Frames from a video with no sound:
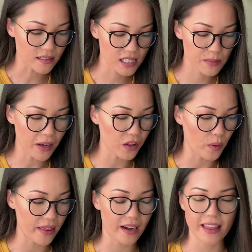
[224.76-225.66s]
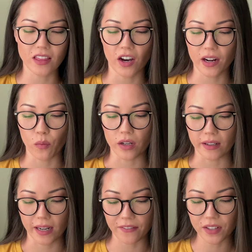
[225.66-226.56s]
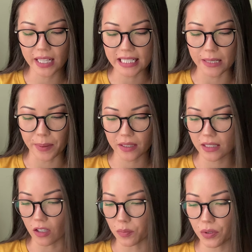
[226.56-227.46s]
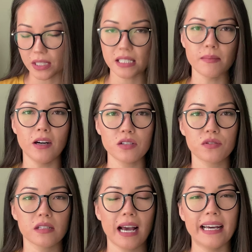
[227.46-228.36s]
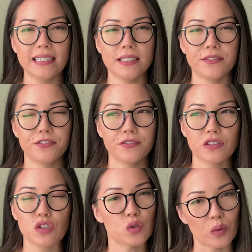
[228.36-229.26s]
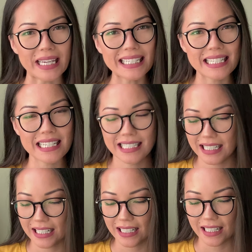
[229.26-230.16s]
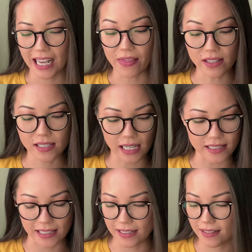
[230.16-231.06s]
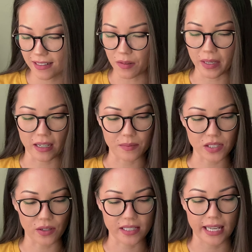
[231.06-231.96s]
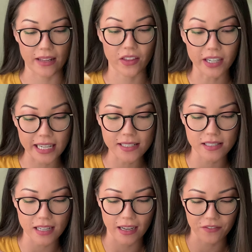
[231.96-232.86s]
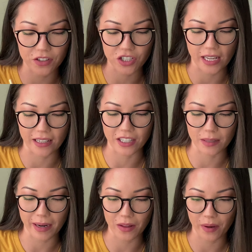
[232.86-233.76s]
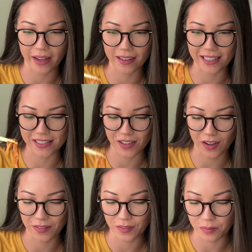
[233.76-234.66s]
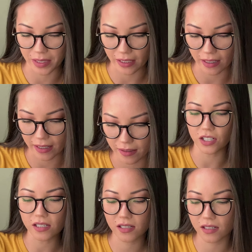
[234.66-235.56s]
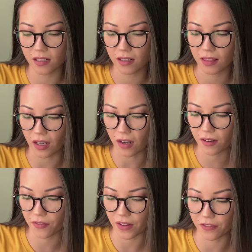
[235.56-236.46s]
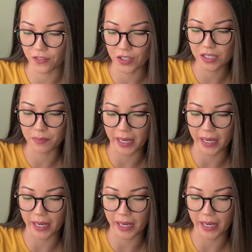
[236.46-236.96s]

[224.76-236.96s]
doesn't smell the way that I thought it would. I feel like typically tteokbokki smells kind of sweet, and this doesn't. Oh my god, I'm so excited. There is fish cake in here, by the way. I saw. Oh my god. Just tteok for the first